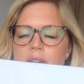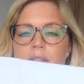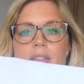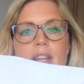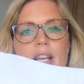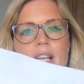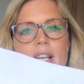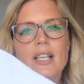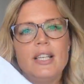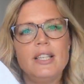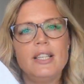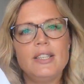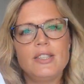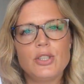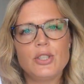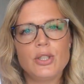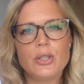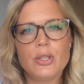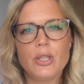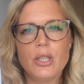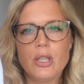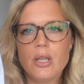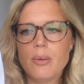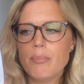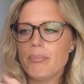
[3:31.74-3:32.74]
the
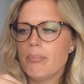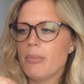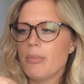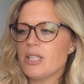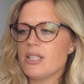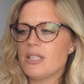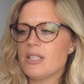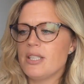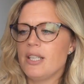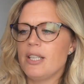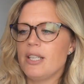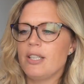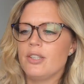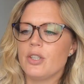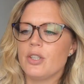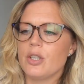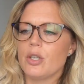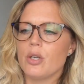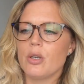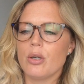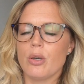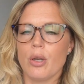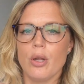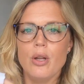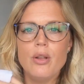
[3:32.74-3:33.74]
little muslin
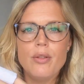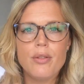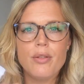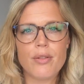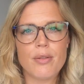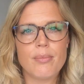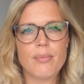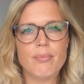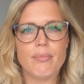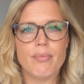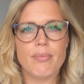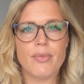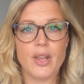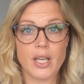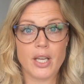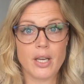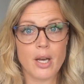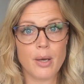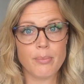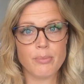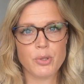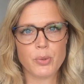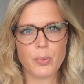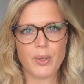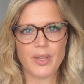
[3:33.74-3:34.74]
cloth that
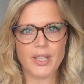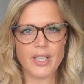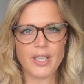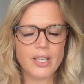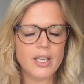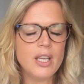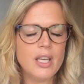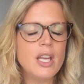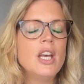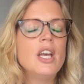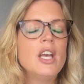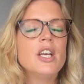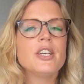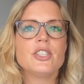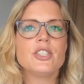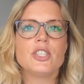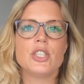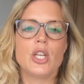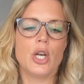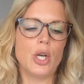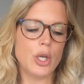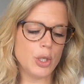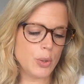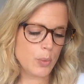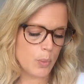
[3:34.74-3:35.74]
comes with it.
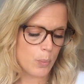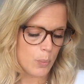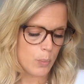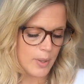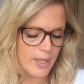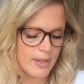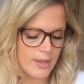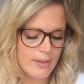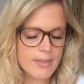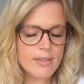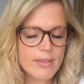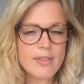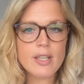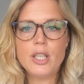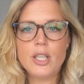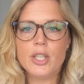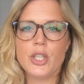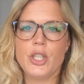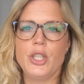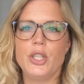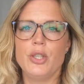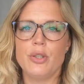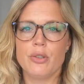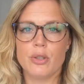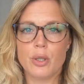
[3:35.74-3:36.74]
So with the
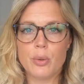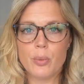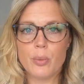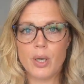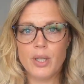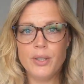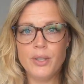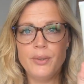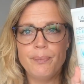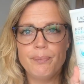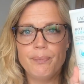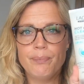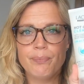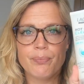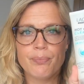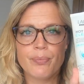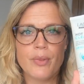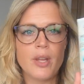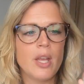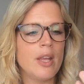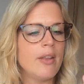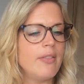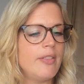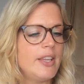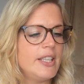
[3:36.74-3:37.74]
Lacura one,
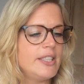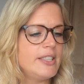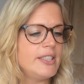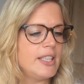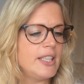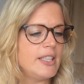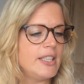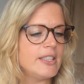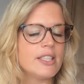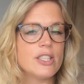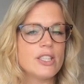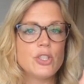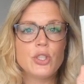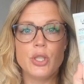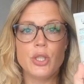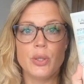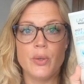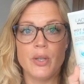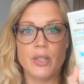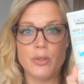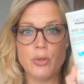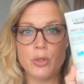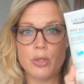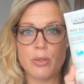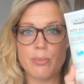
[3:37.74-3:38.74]
this is the
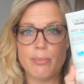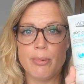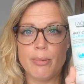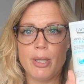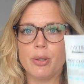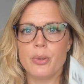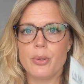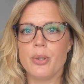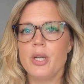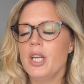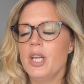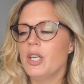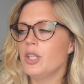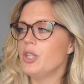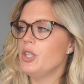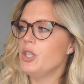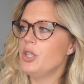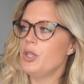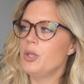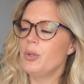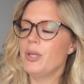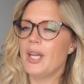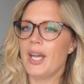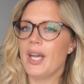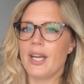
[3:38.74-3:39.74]
200ml,
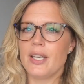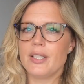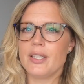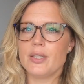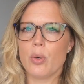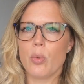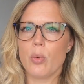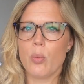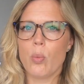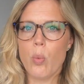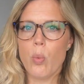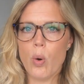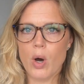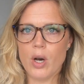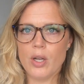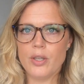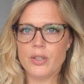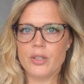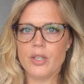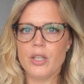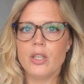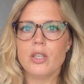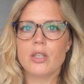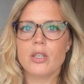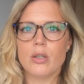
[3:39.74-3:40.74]
you get
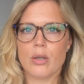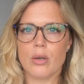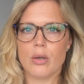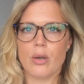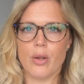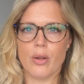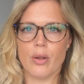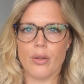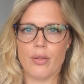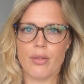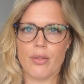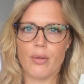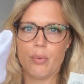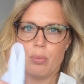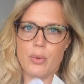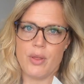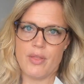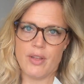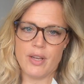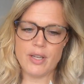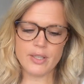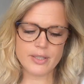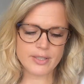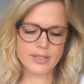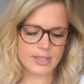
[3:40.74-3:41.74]
1 cloth with
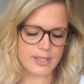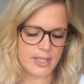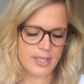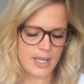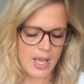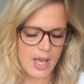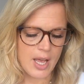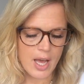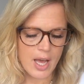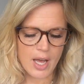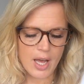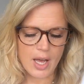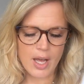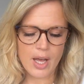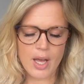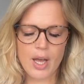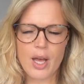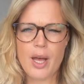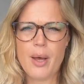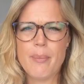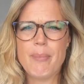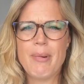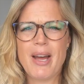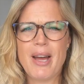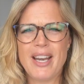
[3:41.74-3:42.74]
it.
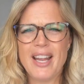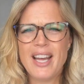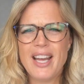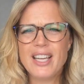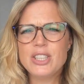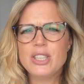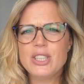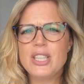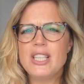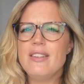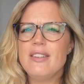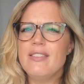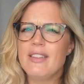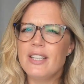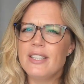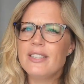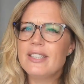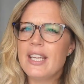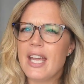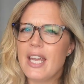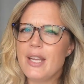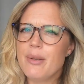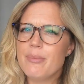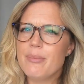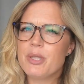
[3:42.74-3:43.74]
And actually this
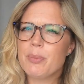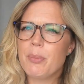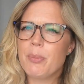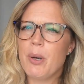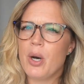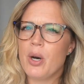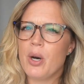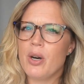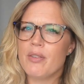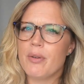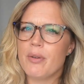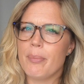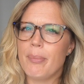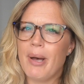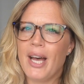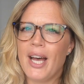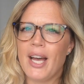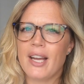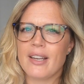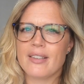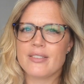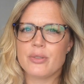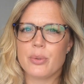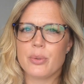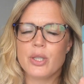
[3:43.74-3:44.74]
came as part of a
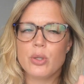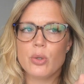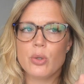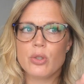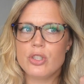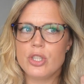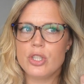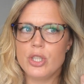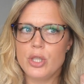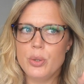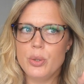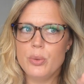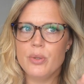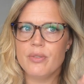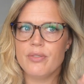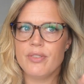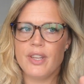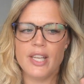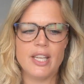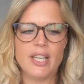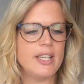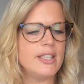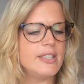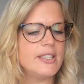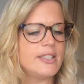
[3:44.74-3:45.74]
pack, so I got 2 of
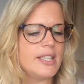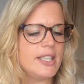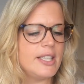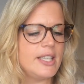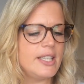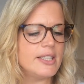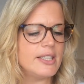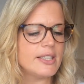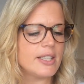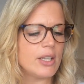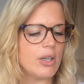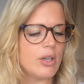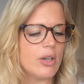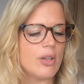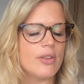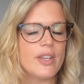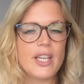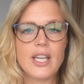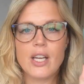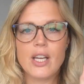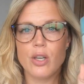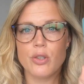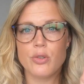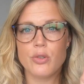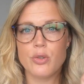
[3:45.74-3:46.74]
these. These are
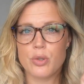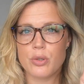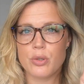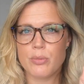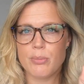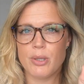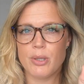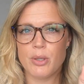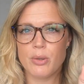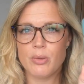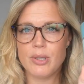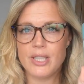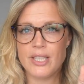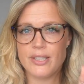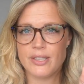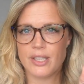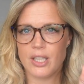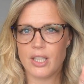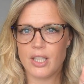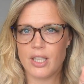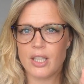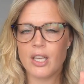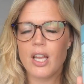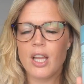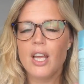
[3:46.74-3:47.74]
the 100ml
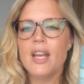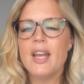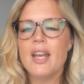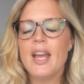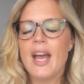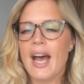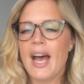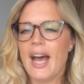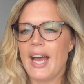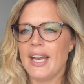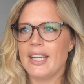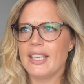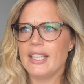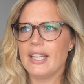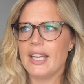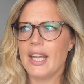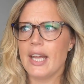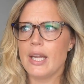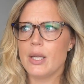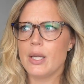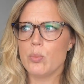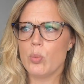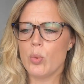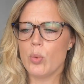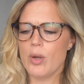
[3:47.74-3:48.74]
Earle, and it
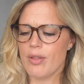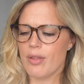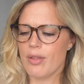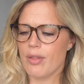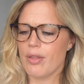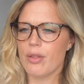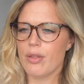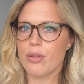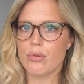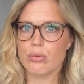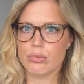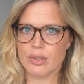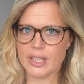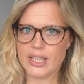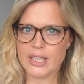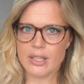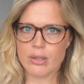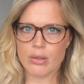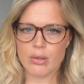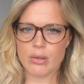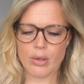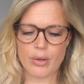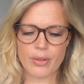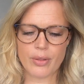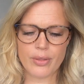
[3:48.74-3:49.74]
came with 3
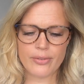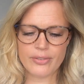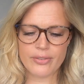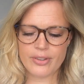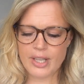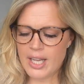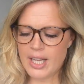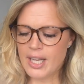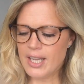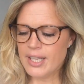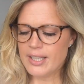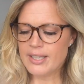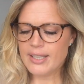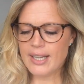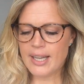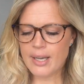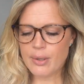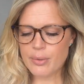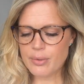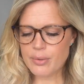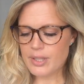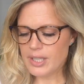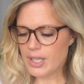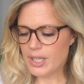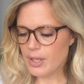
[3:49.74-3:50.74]
cloths.
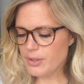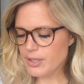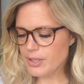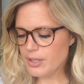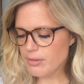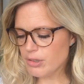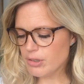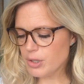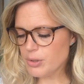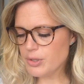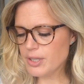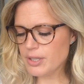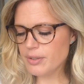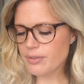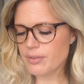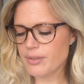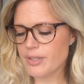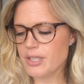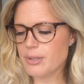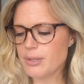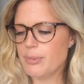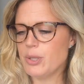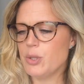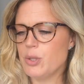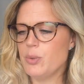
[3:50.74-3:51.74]
Now the only real
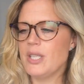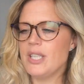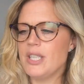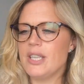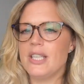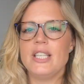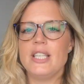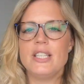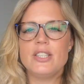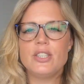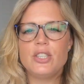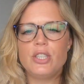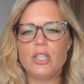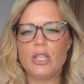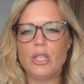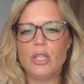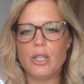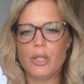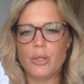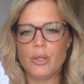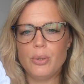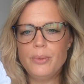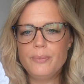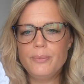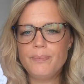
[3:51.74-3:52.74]
difference between these
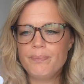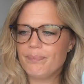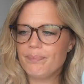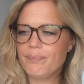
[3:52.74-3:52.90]
two